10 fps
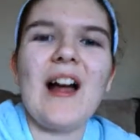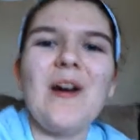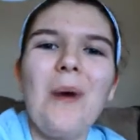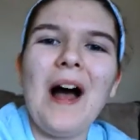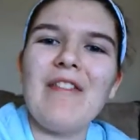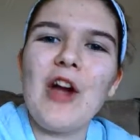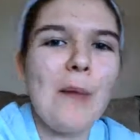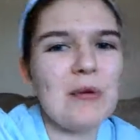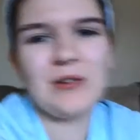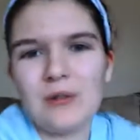I don't have the
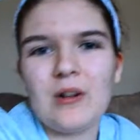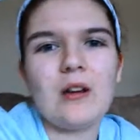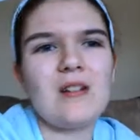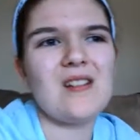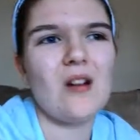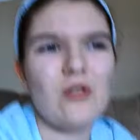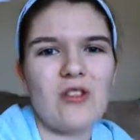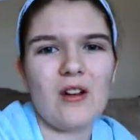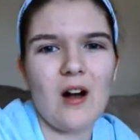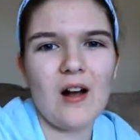opportunity to go to
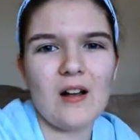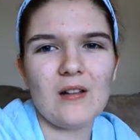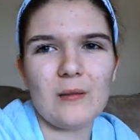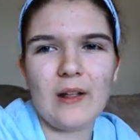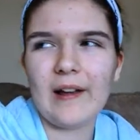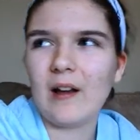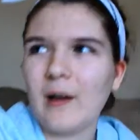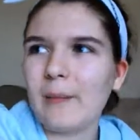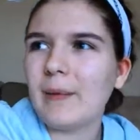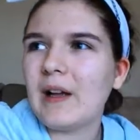the cop, like,
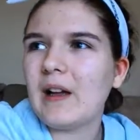um,